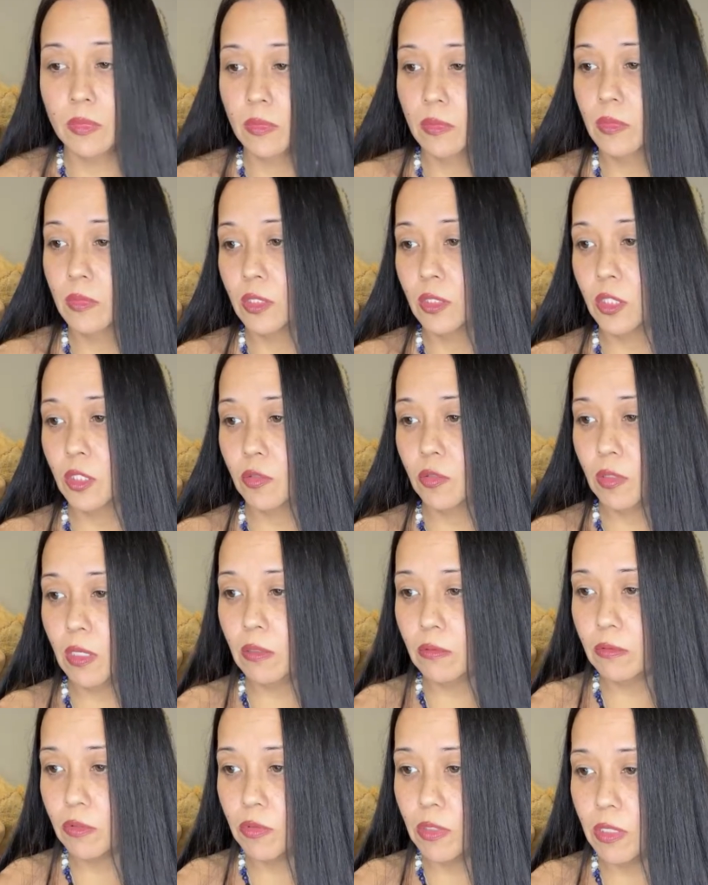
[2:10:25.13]
It's
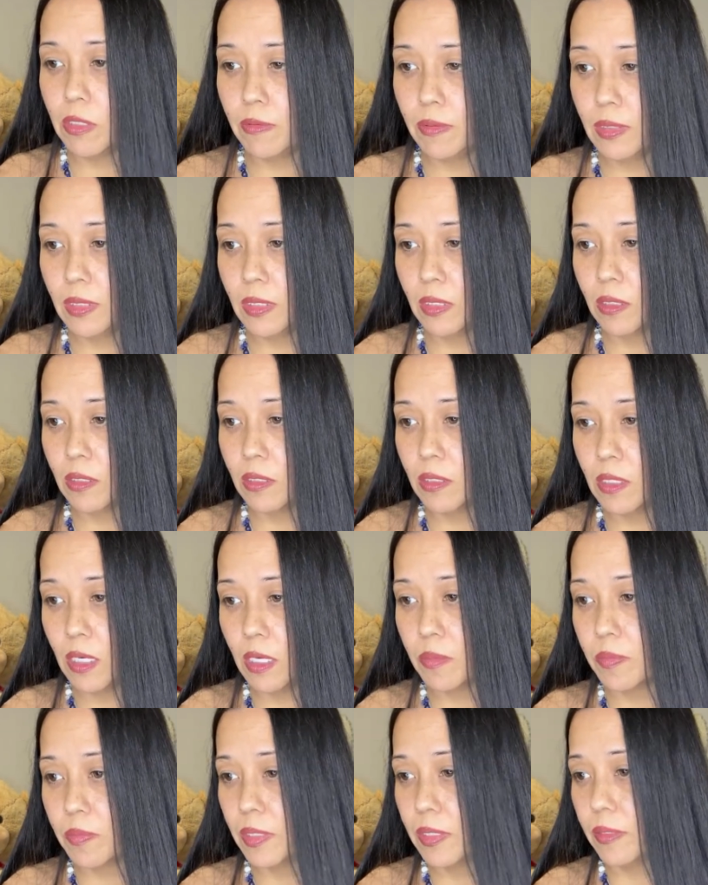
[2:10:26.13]
12:12 on the clock,
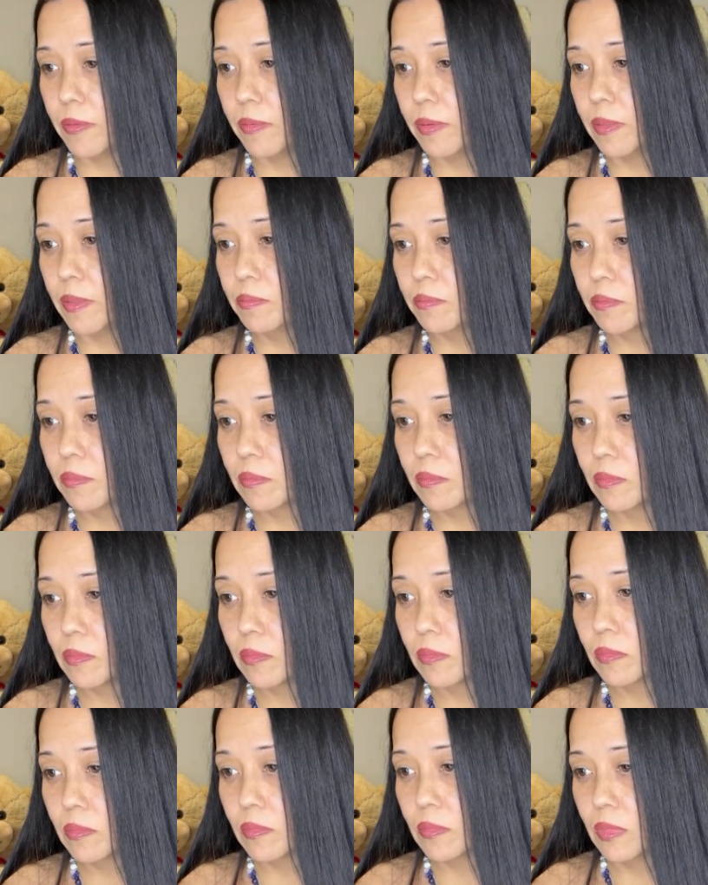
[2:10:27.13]
baby.
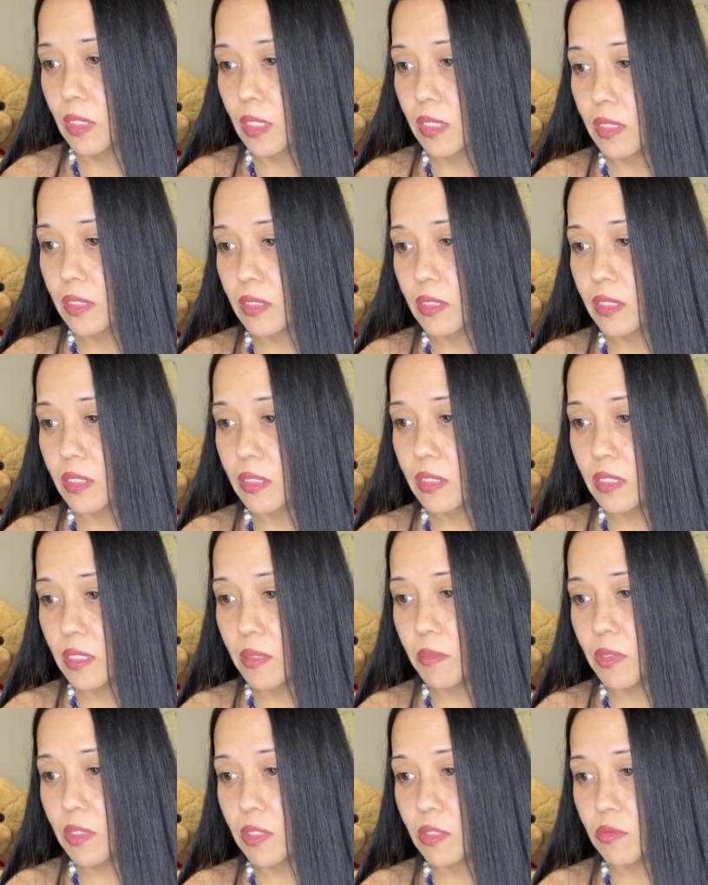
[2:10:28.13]
And it's
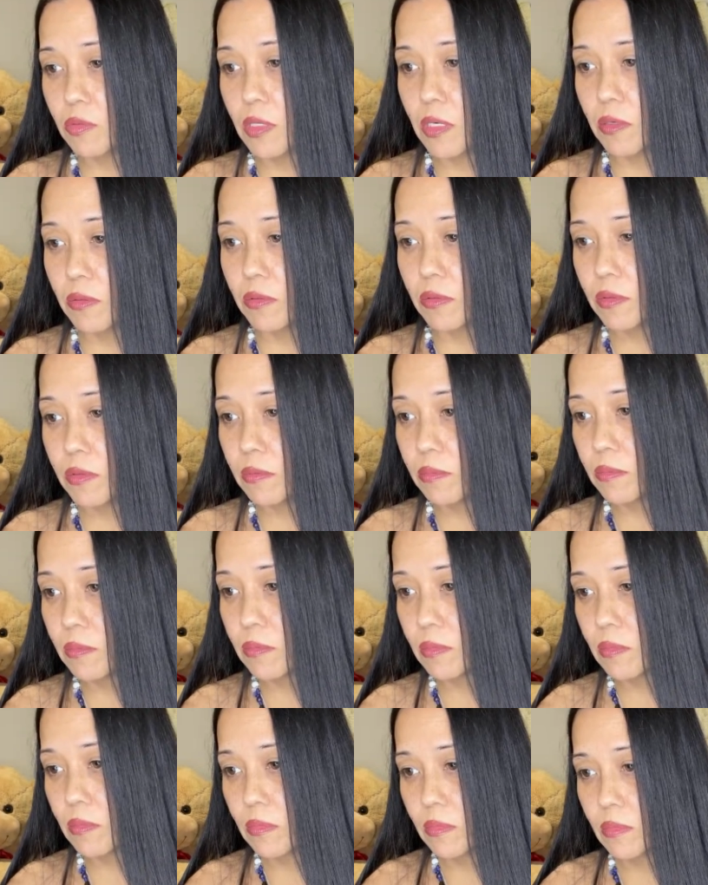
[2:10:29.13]
December 12th.
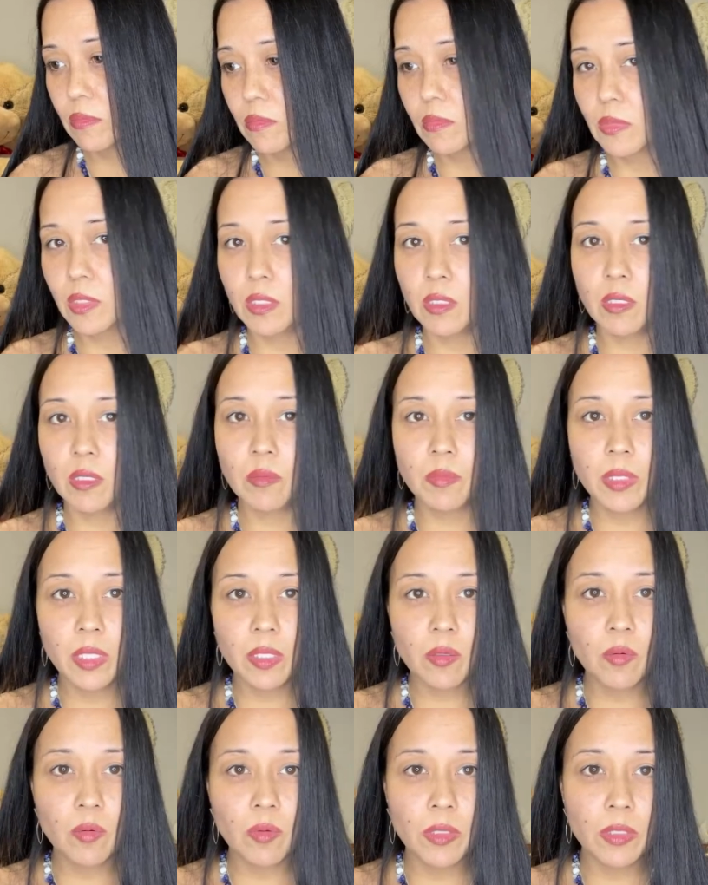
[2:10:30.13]
Y'all make a
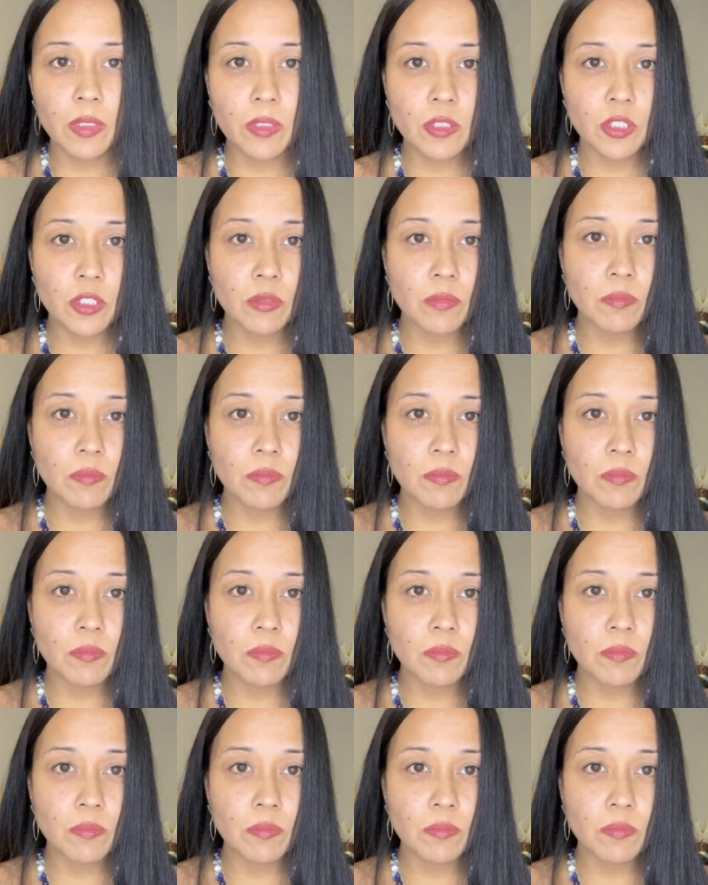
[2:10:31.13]
wish.